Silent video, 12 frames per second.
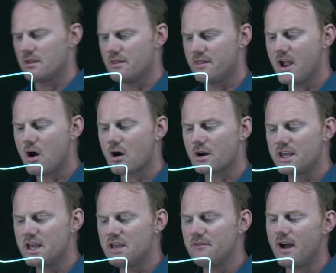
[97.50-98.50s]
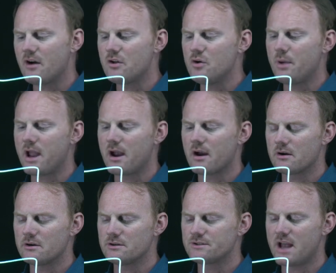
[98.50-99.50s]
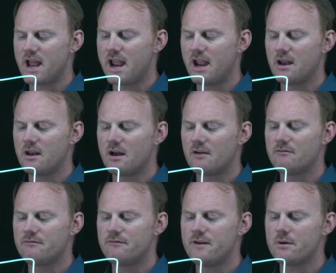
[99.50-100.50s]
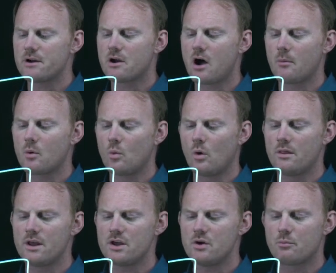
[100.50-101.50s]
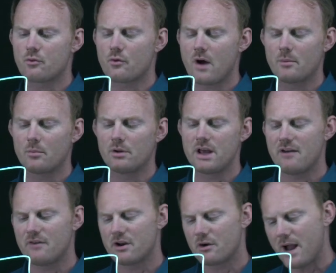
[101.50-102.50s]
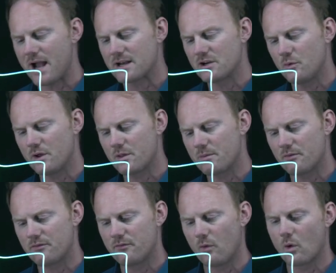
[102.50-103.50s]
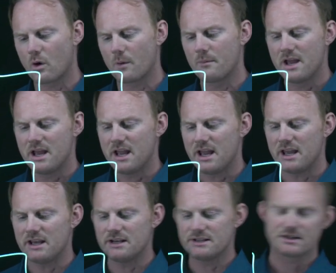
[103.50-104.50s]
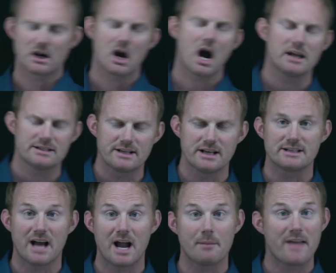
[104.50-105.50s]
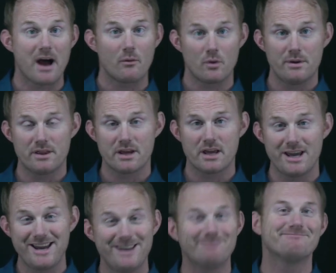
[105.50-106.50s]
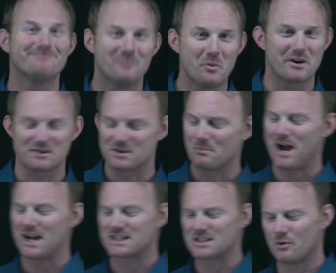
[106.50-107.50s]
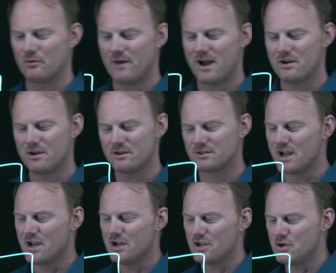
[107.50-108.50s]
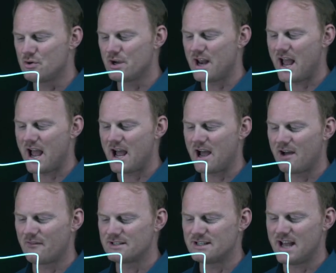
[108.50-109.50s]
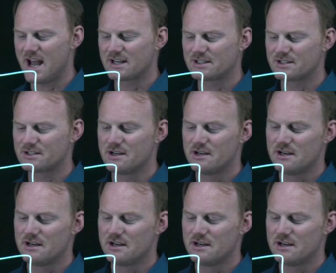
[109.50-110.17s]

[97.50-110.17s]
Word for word: they are key value pairs, and a very common one that you probably have interacted with before is content type. That would be the key. What are some possible values? You could have text